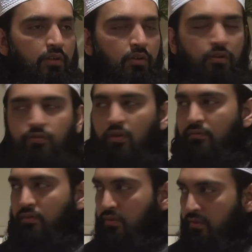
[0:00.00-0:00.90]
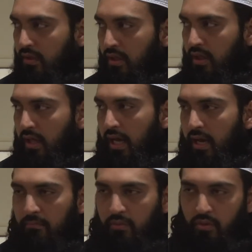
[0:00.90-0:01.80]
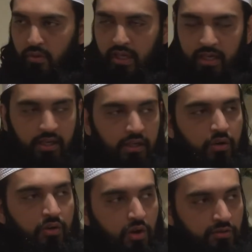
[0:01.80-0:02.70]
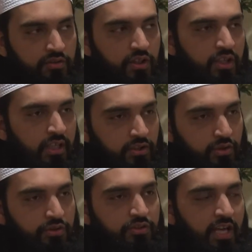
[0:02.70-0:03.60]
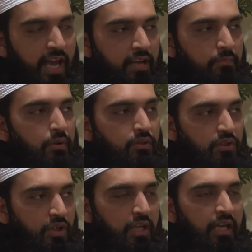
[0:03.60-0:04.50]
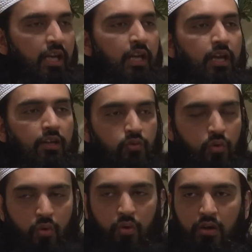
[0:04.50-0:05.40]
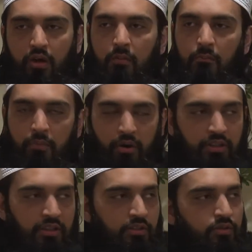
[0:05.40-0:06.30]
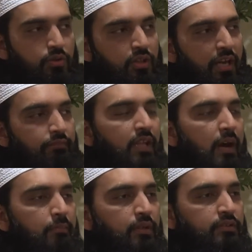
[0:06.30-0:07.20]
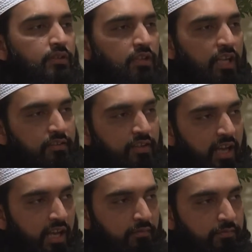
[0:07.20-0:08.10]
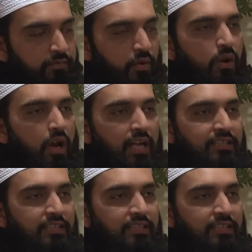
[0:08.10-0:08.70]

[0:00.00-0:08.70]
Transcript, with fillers: Not sort of just um, looking or not turning just the head, but turning his whole body to give that person his full